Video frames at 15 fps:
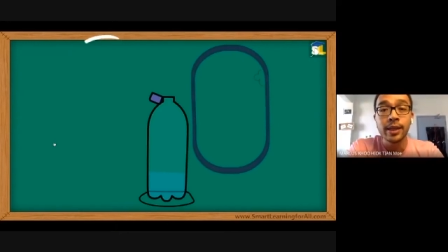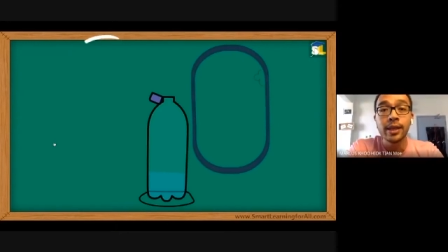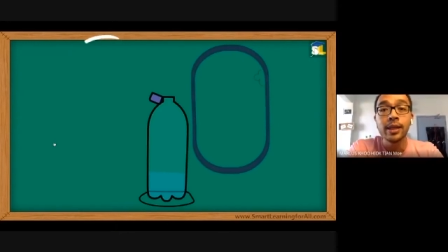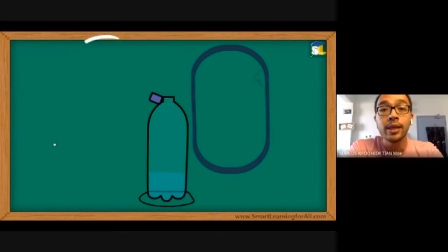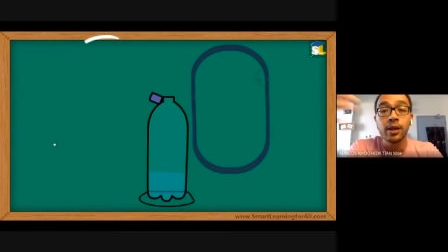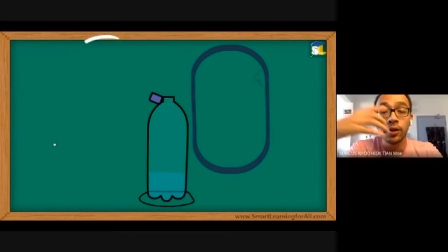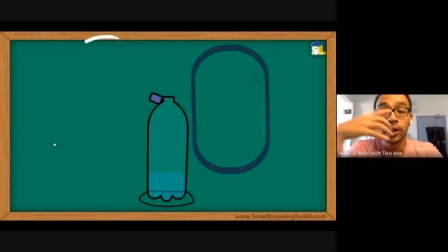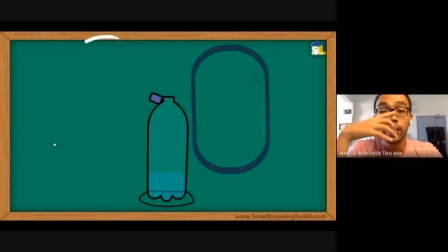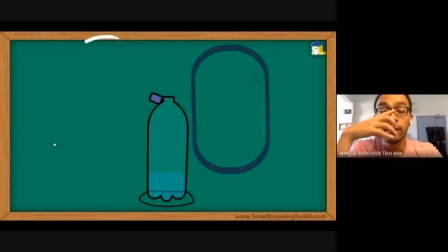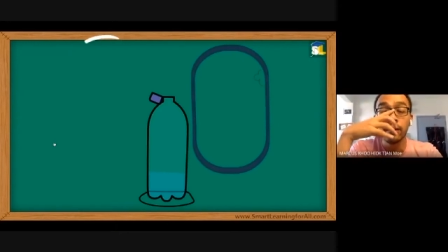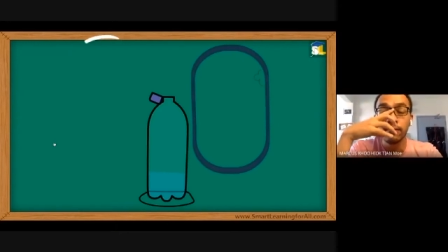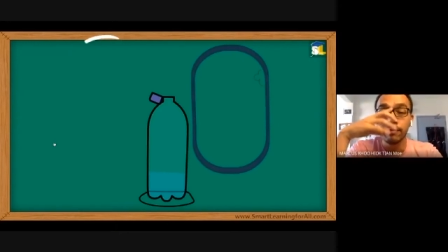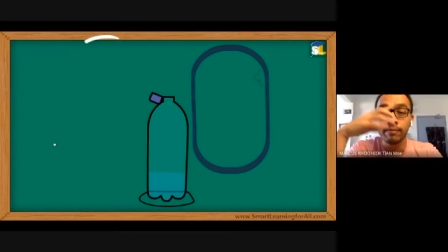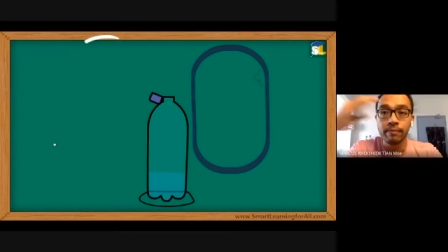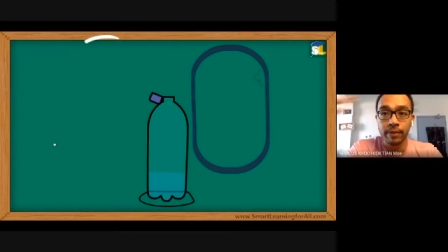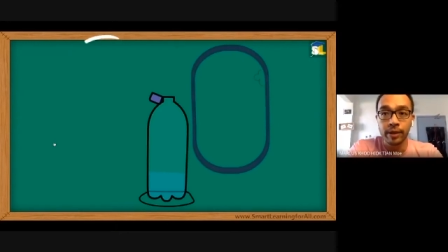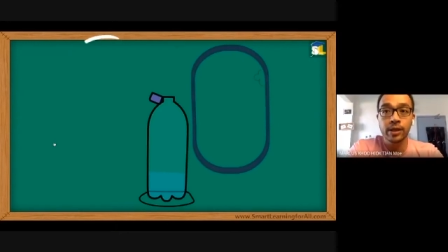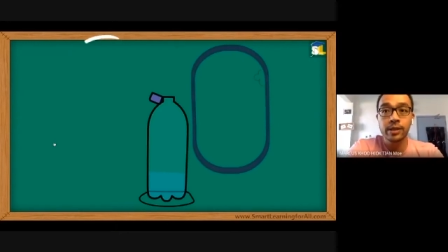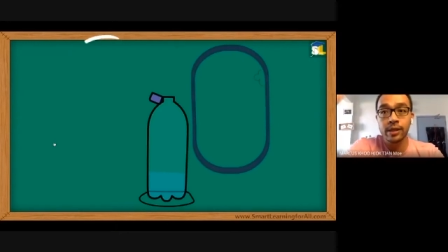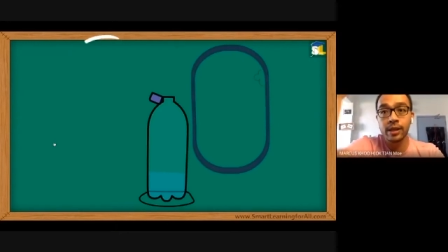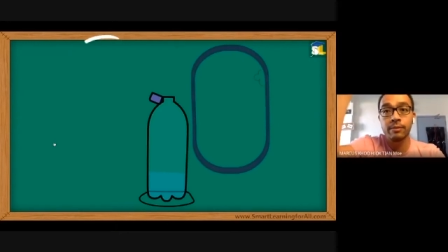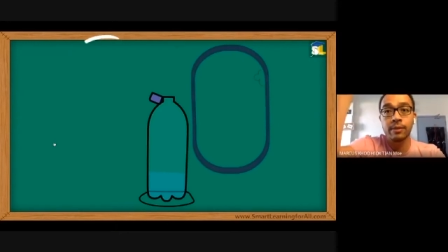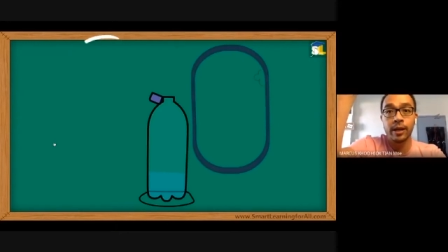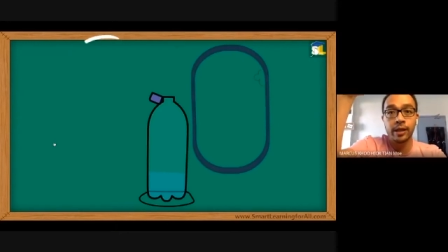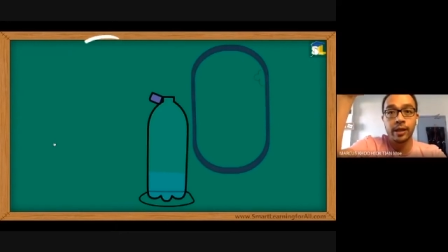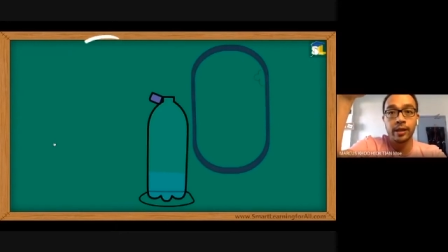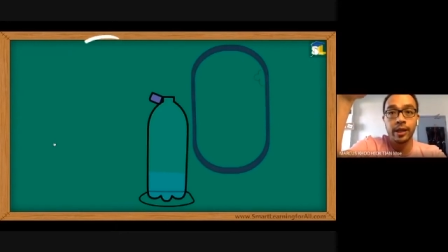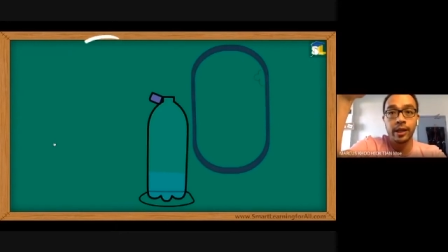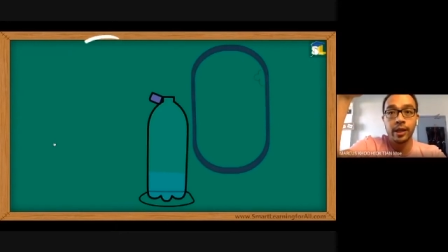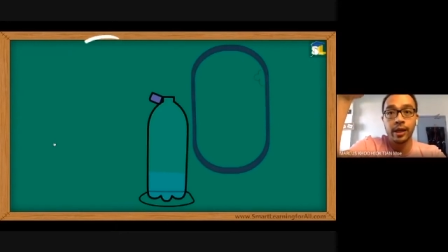Okay, because dia berada
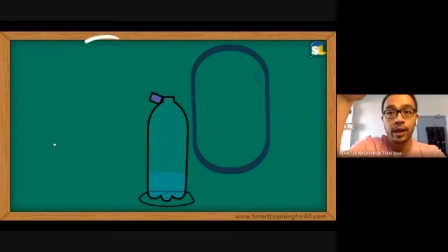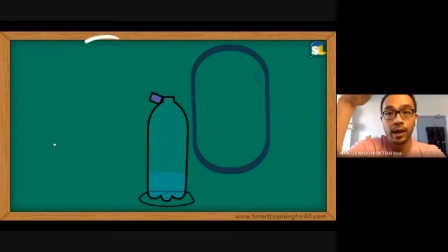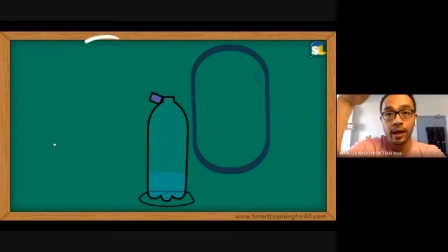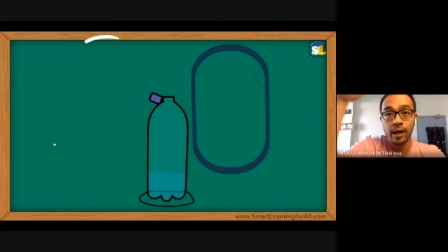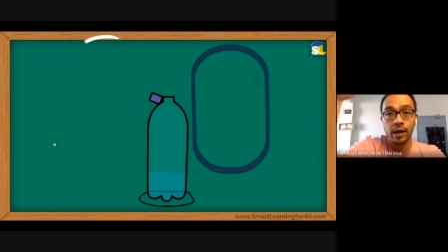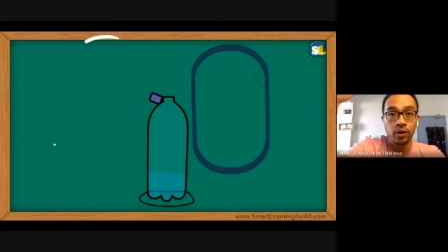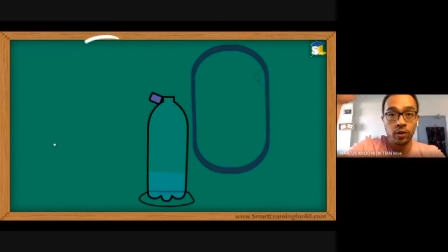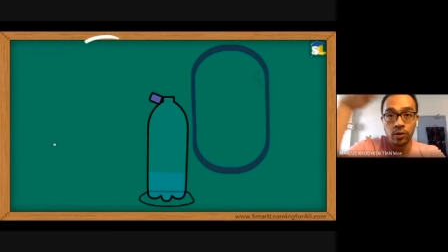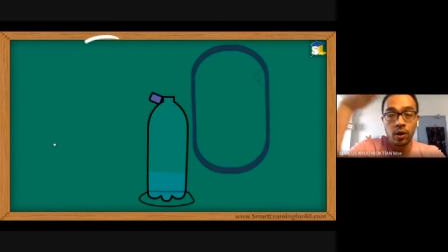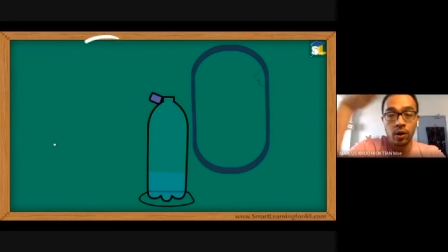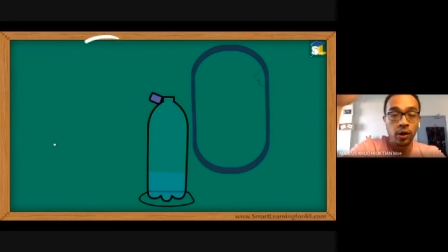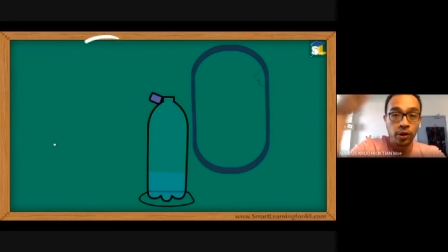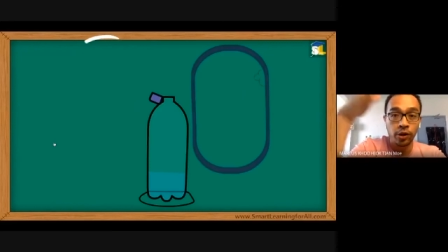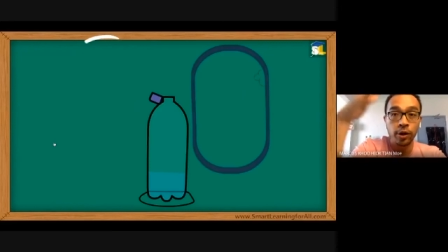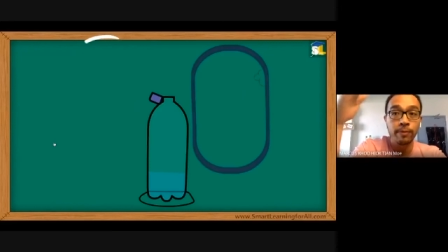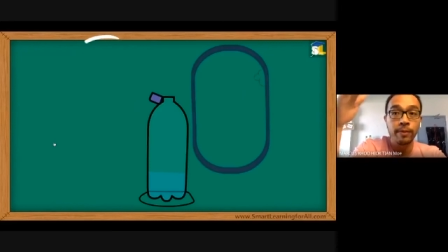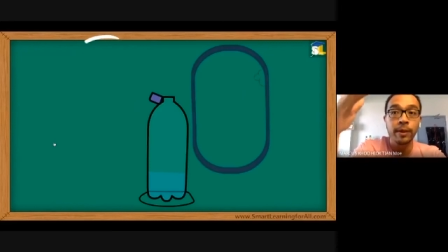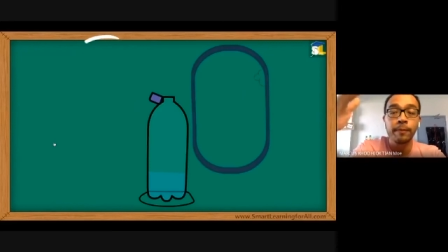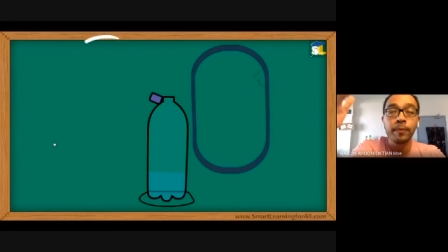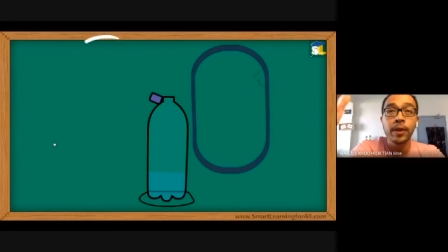di, on top lah.